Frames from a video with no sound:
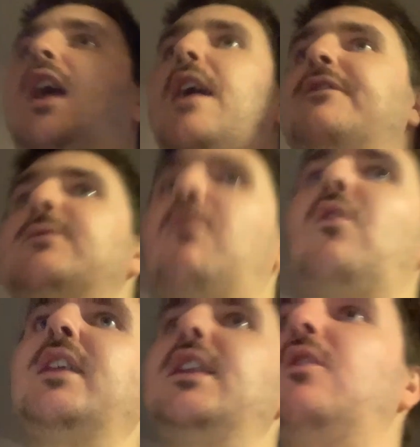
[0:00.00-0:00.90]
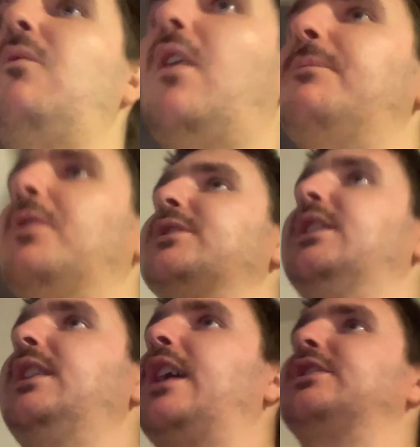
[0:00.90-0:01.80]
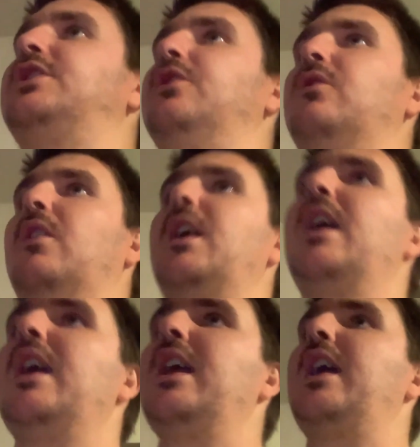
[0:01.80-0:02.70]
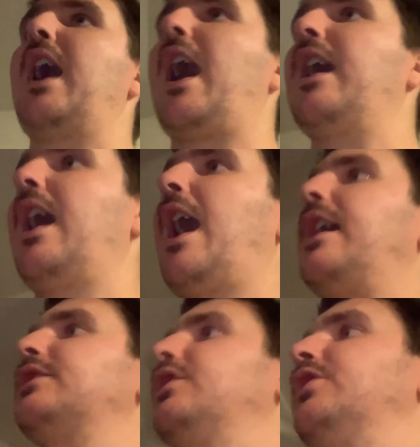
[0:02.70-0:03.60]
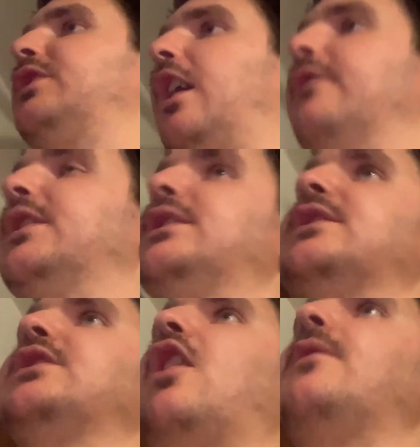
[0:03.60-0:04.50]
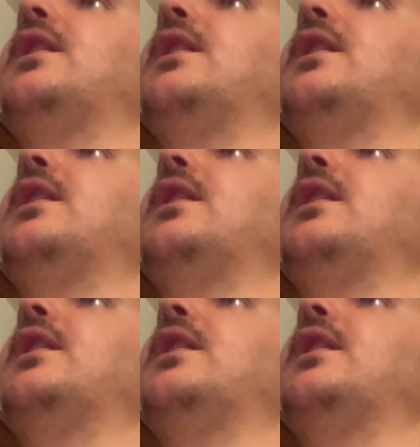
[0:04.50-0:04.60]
If it's more than one person next to you, ask yourselves, start the